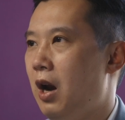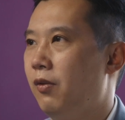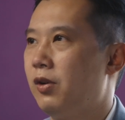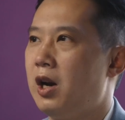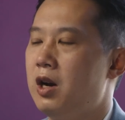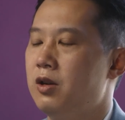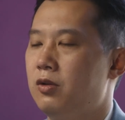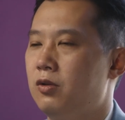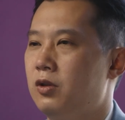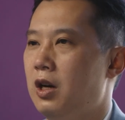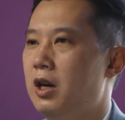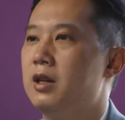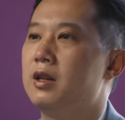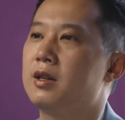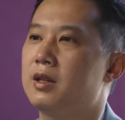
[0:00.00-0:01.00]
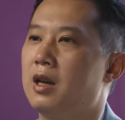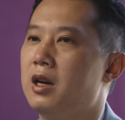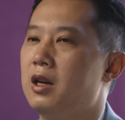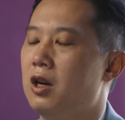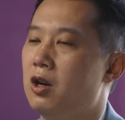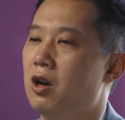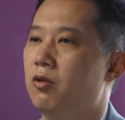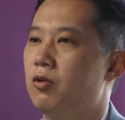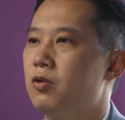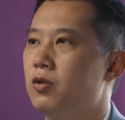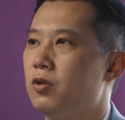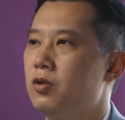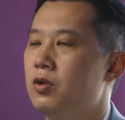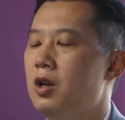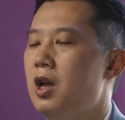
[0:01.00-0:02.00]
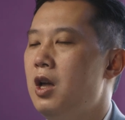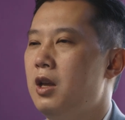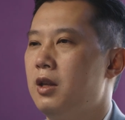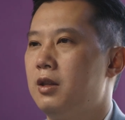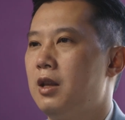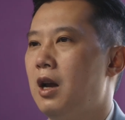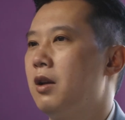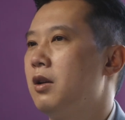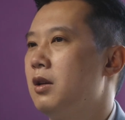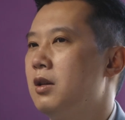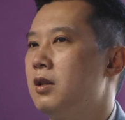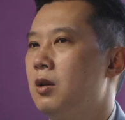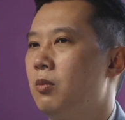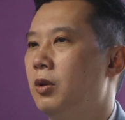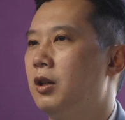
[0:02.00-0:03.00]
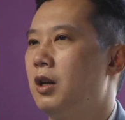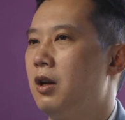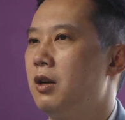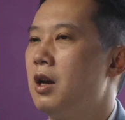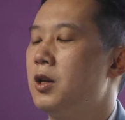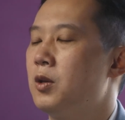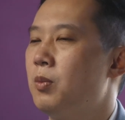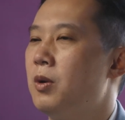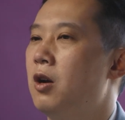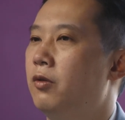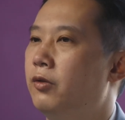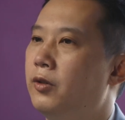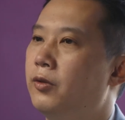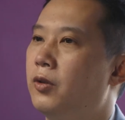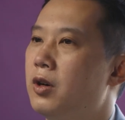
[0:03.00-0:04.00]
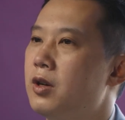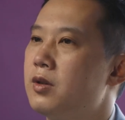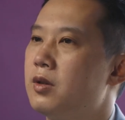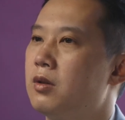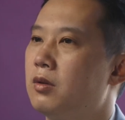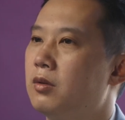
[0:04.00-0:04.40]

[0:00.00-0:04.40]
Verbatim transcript: advertisers and the site and our users that is something that has been helpful for us.